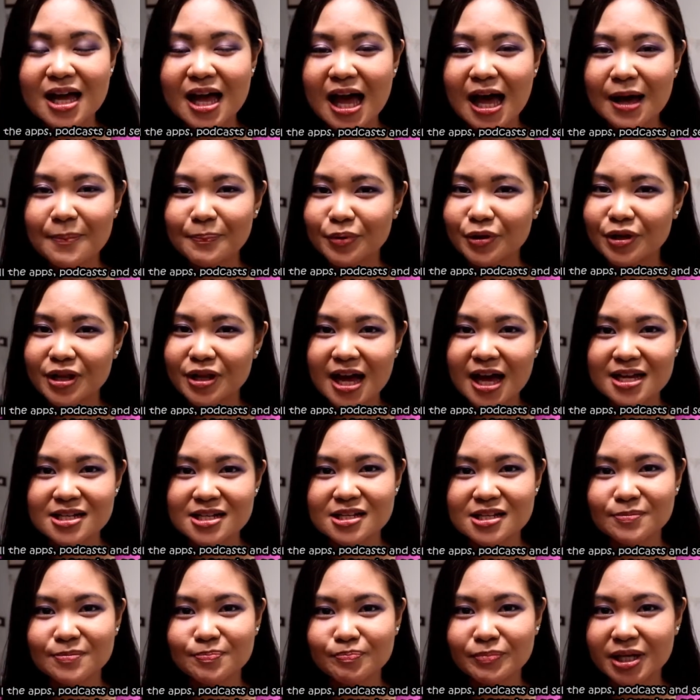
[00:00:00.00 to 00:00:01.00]
Apple
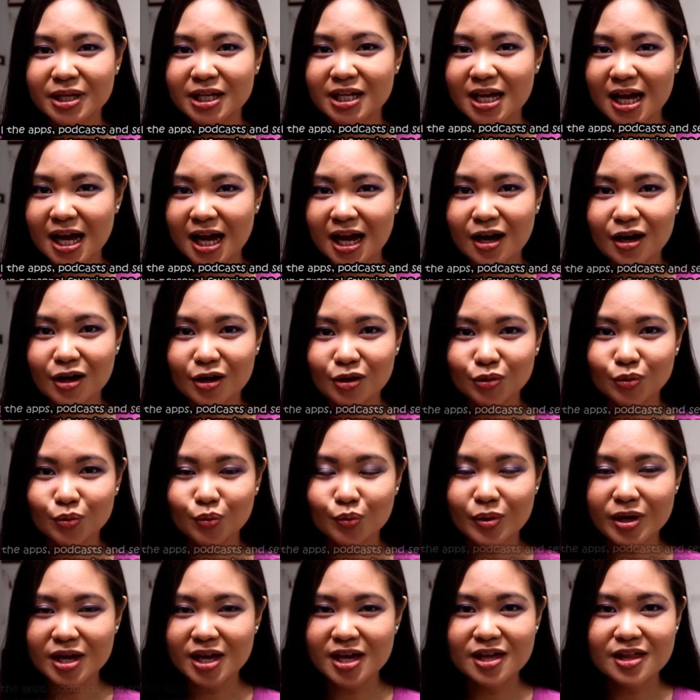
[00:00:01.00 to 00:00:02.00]
hasn't been out
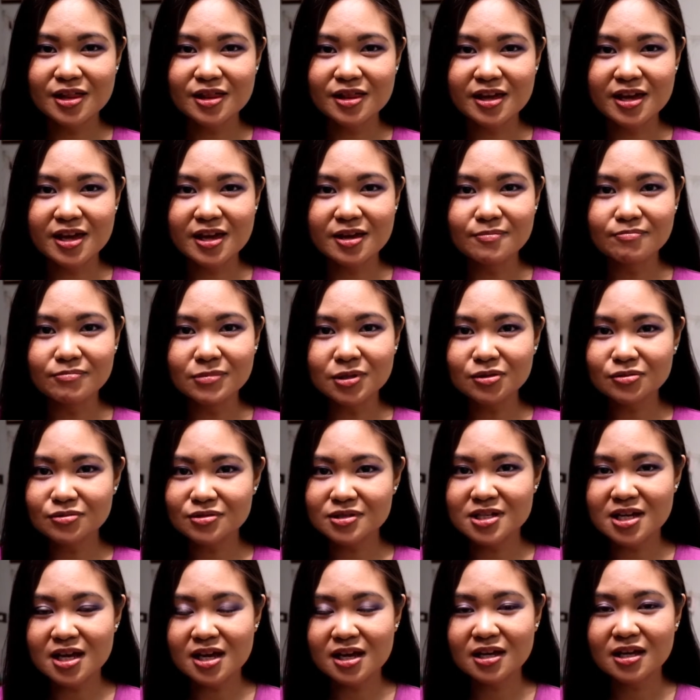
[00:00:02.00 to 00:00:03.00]
with a
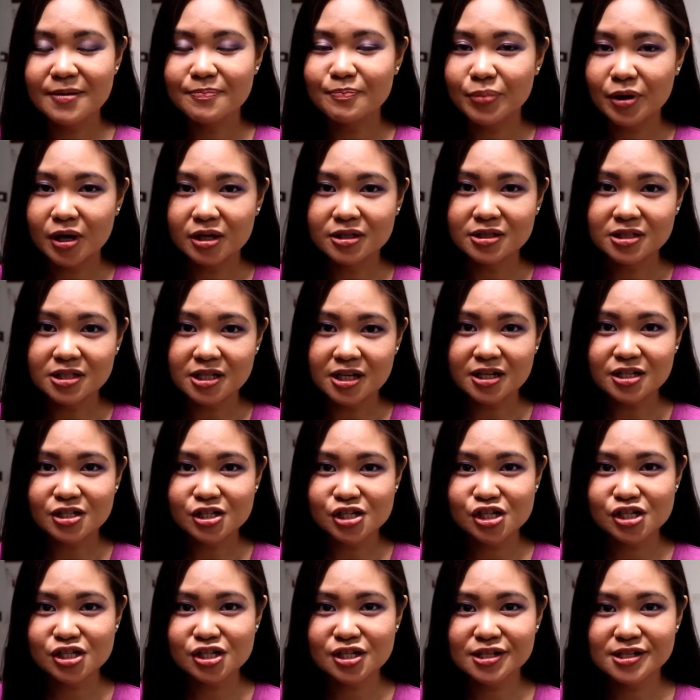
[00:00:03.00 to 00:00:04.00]
music Ipod
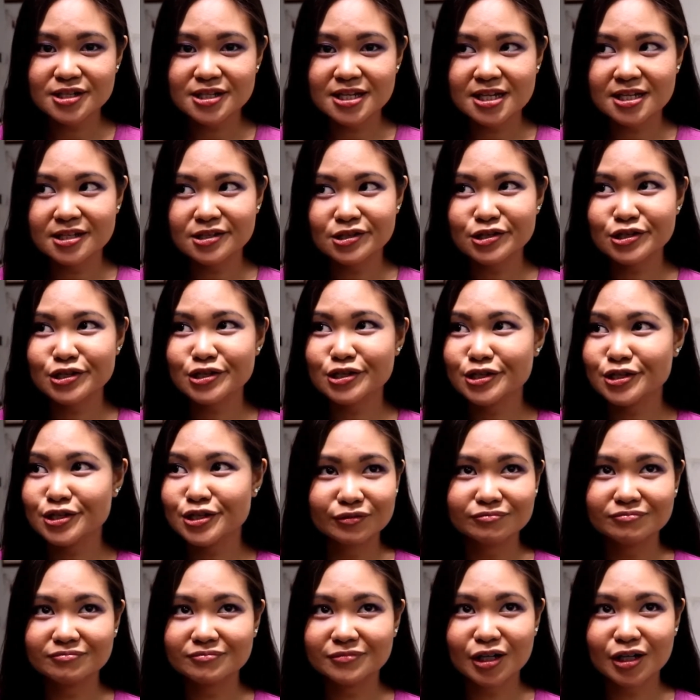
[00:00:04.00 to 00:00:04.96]
Touch since